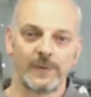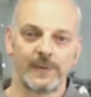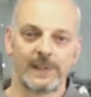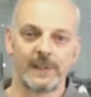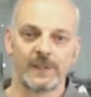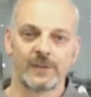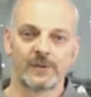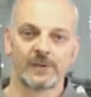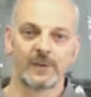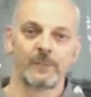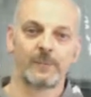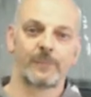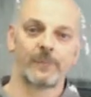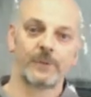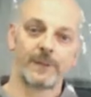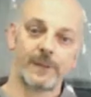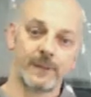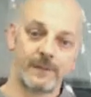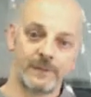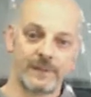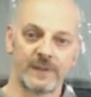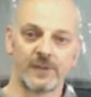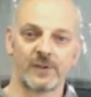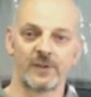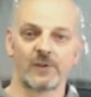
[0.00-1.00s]
finished the
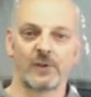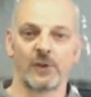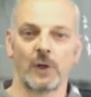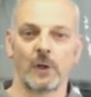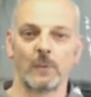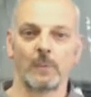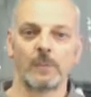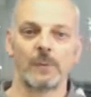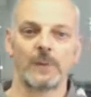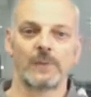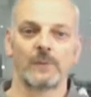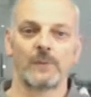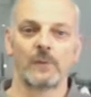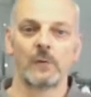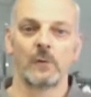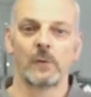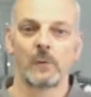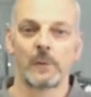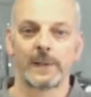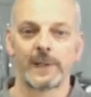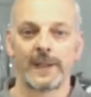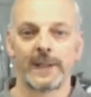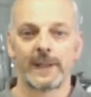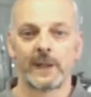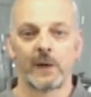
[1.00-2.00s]
previous job
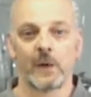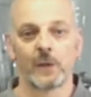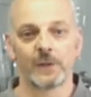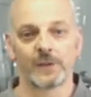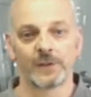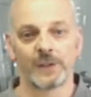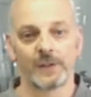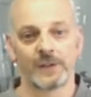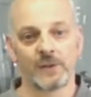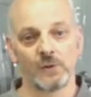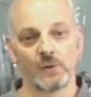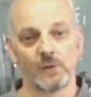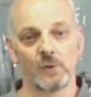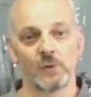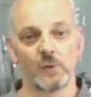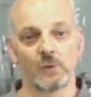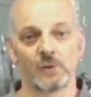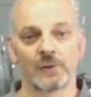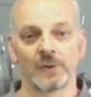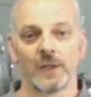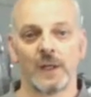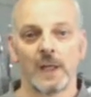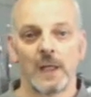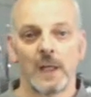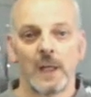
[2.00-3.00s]
before we get onto
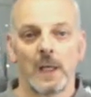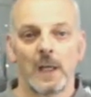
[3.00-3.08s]
yours.